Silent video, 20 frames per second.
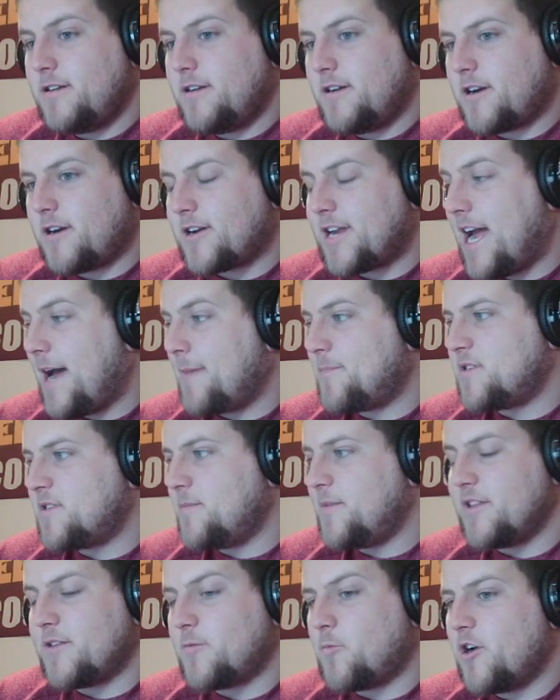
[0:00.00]
Are Caps to
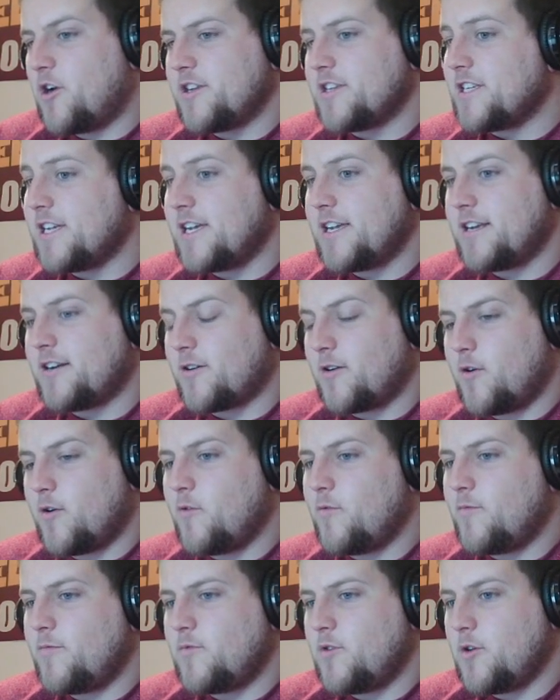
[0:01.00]
be the one seed, or
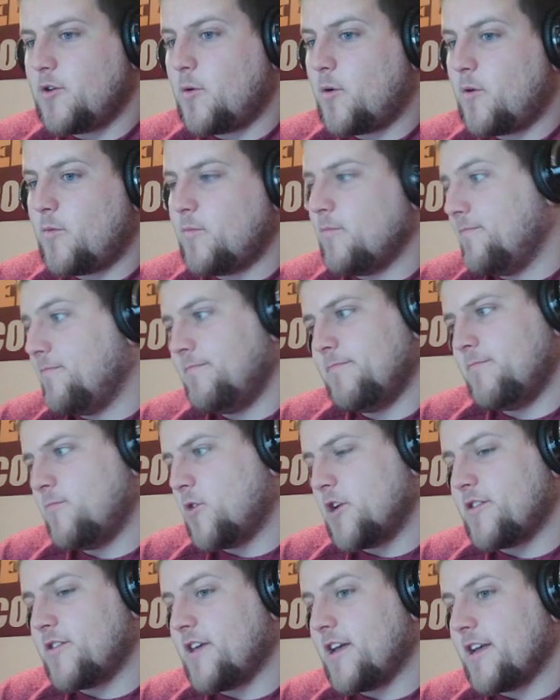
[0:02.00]
you? What
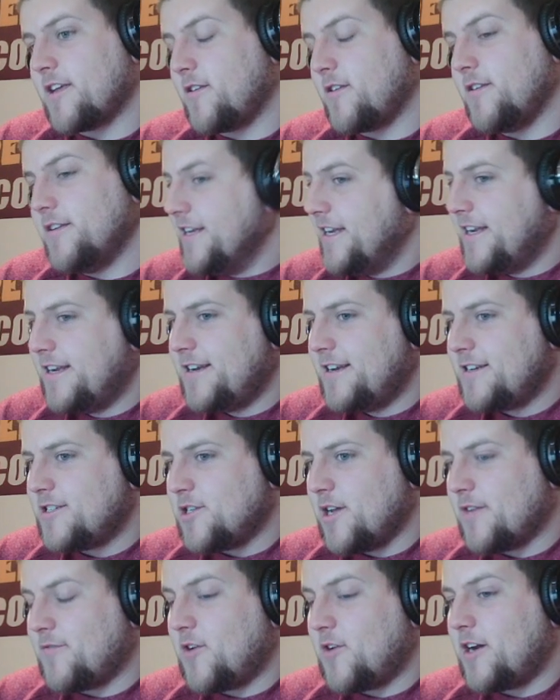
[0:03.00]
do you think? Do
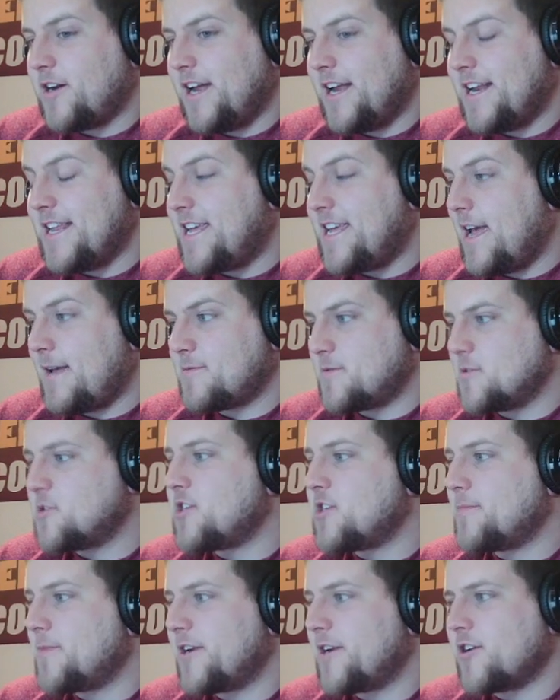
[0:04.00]
you have uh, any
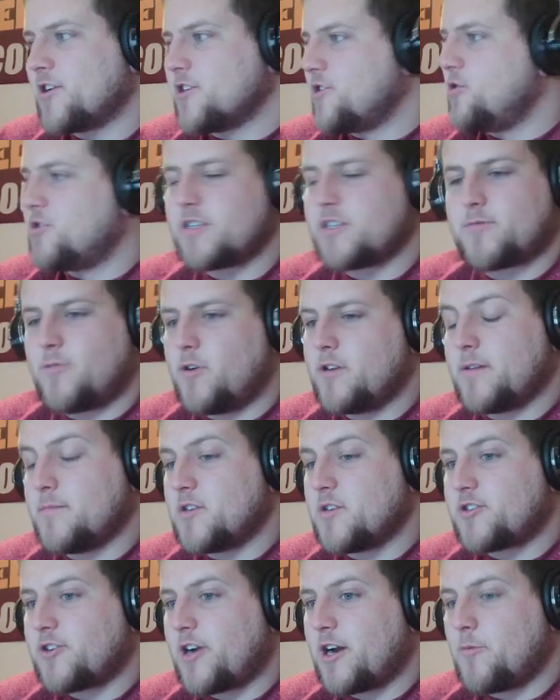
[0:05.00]
gamesmanship here, or do you just want them
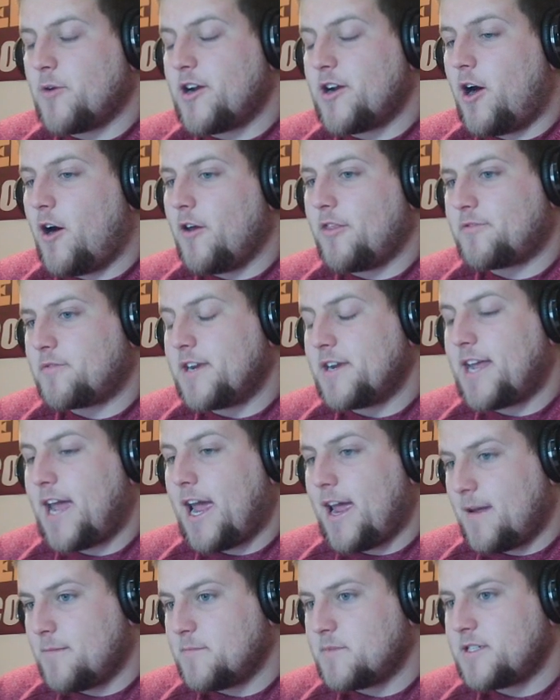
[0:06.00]
to try to win all three
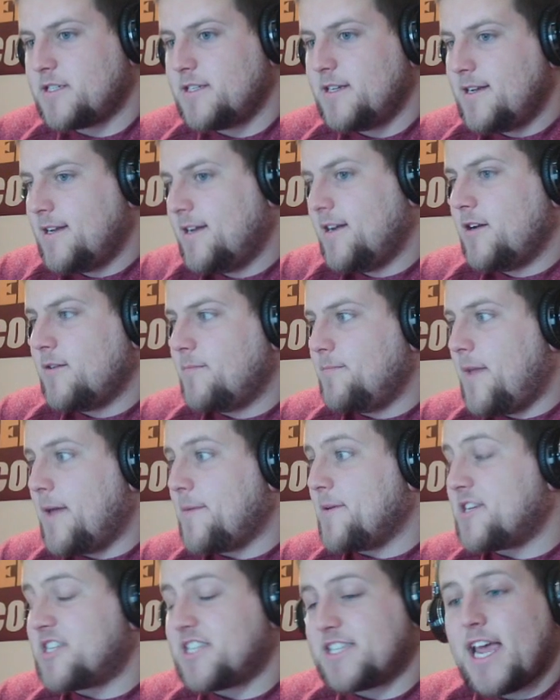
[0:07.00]
games?
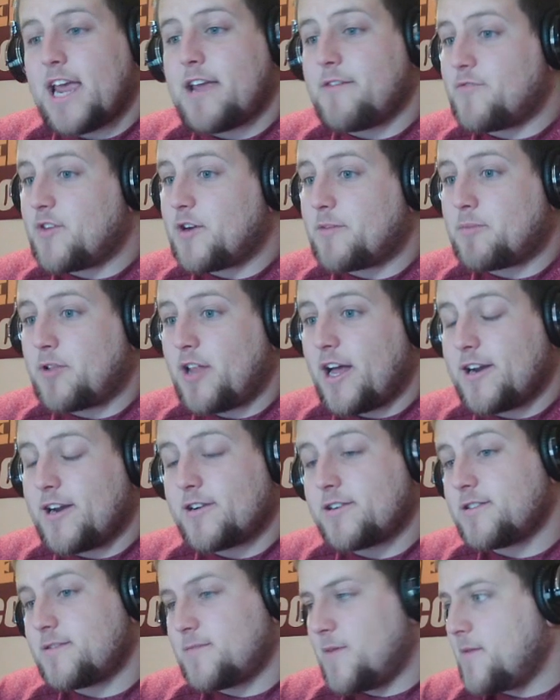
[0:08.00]
maybe save their
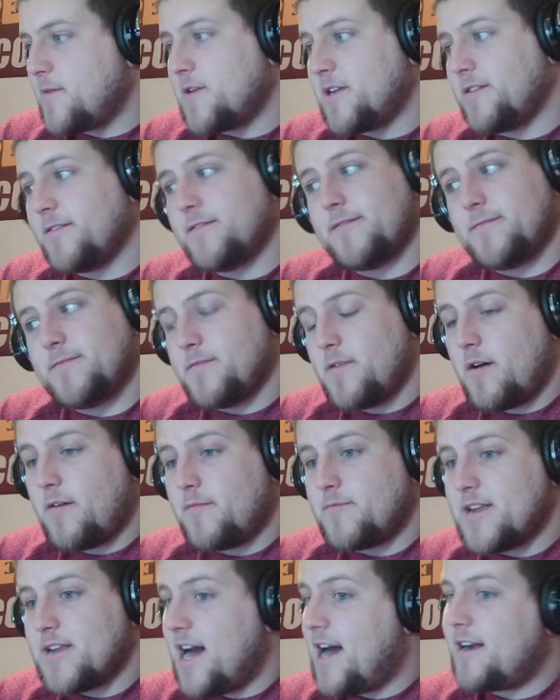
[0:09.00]
players, maybe
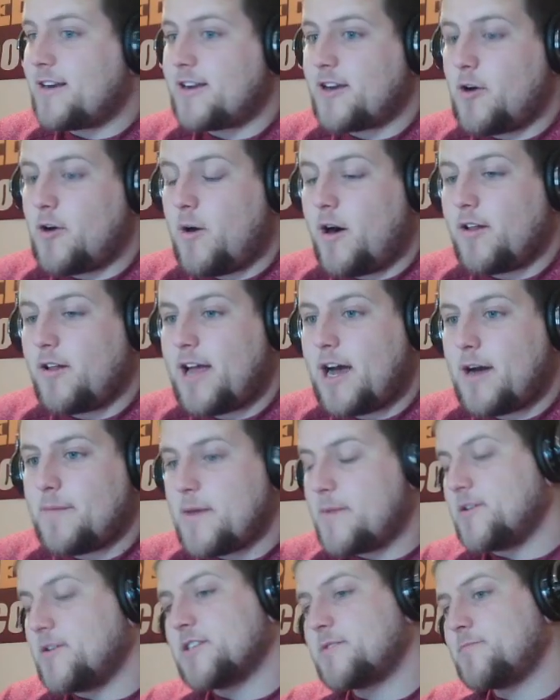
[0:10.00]
not go all out,
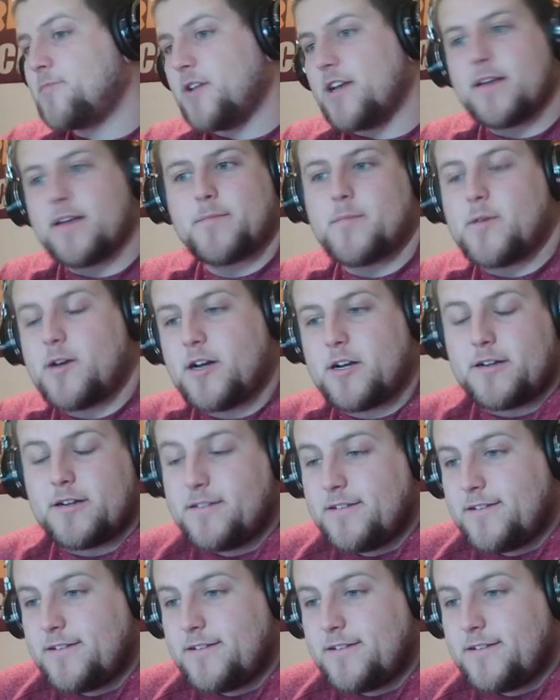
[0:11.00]
maybe just play them uh,